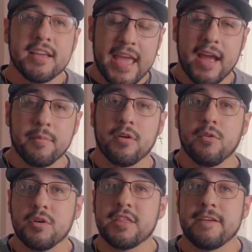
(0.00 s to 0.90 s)

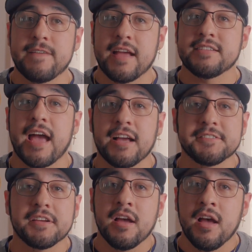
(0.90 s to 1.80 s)
camera with a
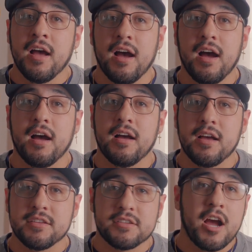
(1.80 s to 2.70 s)
fantastic
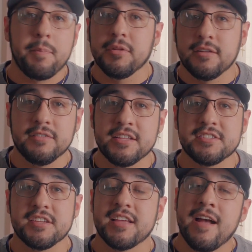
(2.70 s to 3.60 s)
uh, a couple of
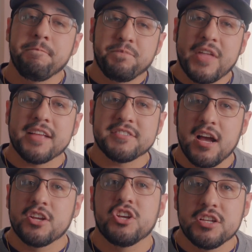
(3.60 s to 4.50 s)
lenses. That's
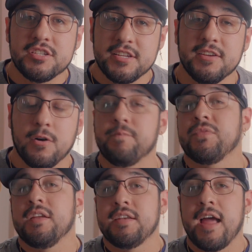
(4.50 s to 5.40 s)
a good deal.
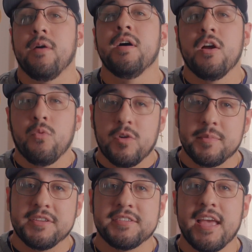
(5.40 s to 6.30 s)
Now, with
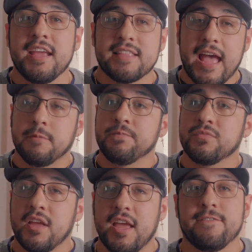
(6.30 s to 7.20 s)
me saying that,
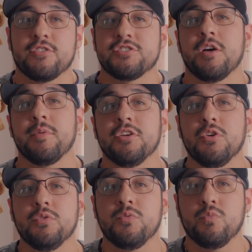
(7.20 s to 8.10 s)
if you're someone
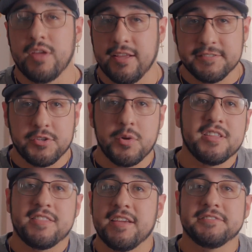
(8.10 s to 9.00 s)
who is doing
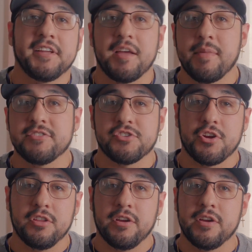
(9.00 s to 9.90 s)
the things like I mentioned
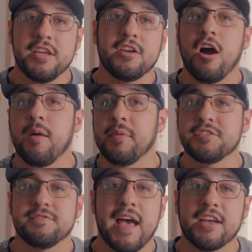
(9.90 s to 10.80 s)
earlier,
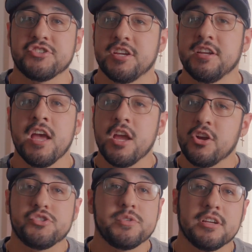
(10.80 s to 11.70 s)
e-commerce, fashion,
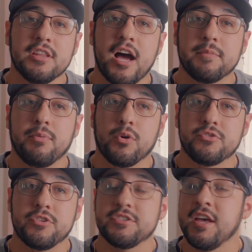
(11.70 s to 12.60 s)
you're shooting a lot of
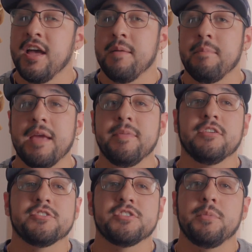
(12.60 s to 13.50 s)
portraits, maybe
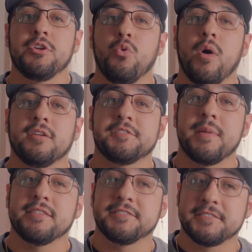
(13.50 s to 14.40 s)
you're someone who wants to
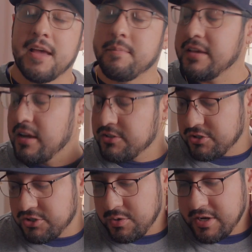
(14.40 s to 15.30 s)
make the step because you're
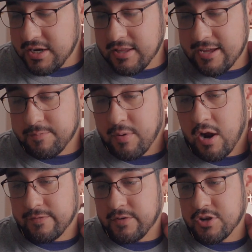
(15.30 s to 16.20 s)
shooting a lot of
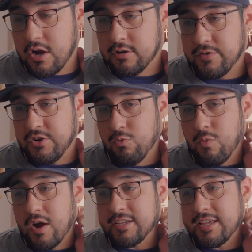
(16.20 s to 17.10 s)
product photography and you
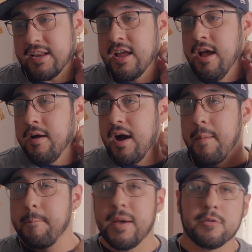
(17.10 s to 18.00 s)
want to get
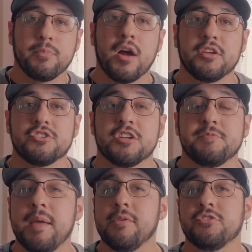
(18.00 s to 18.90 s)
uh, better product
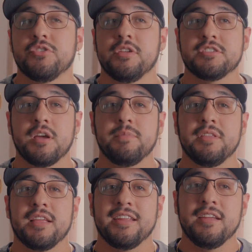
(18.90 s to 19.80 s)
shots. Maybe you're shooting
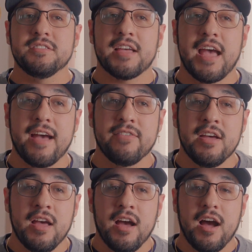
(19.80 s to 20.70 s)
something that needs to have,
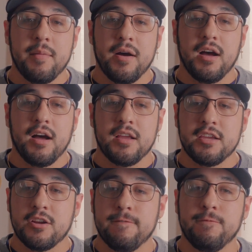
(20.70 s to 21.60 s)
uh, uh,
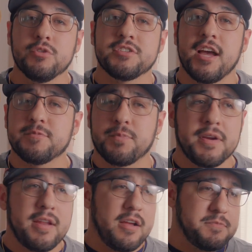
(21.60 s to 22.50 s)
you know, full-size
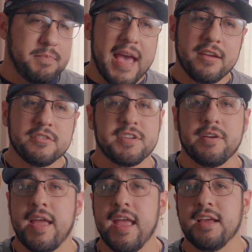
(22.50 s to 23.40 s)
printouts, banners that
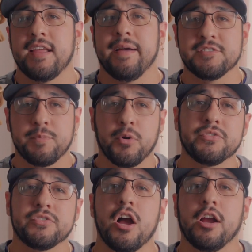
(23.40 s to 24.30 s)
you're hanging down,
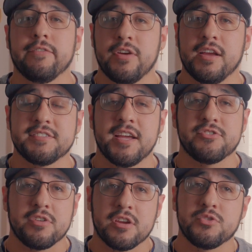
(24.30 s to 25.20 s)
sports photographer,
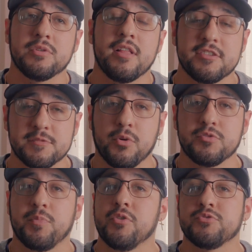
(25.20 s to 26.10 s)
etc. And you're doing a lot of
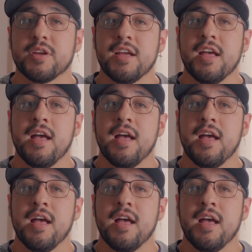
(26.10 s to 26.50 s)
sports portrait